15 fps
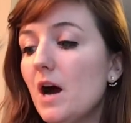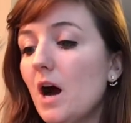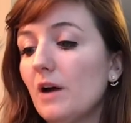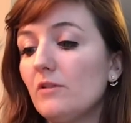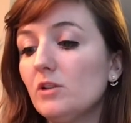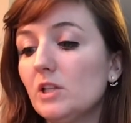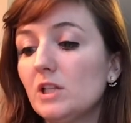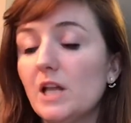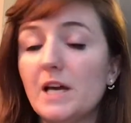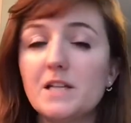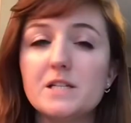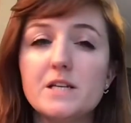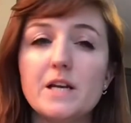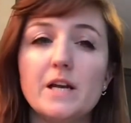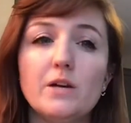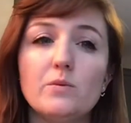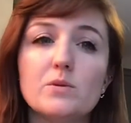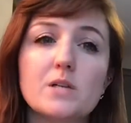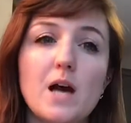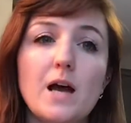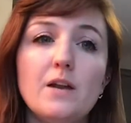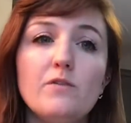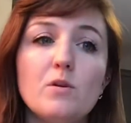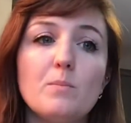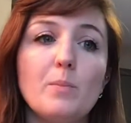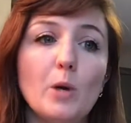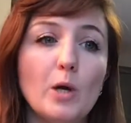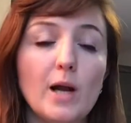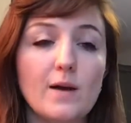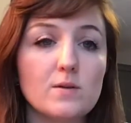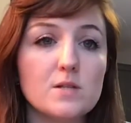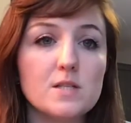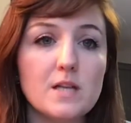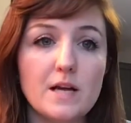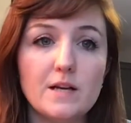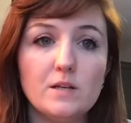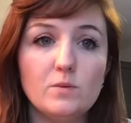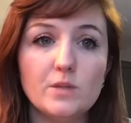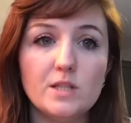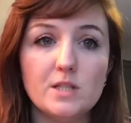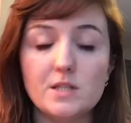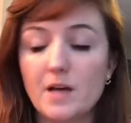I really liked it, and it was kind of a burnout style with the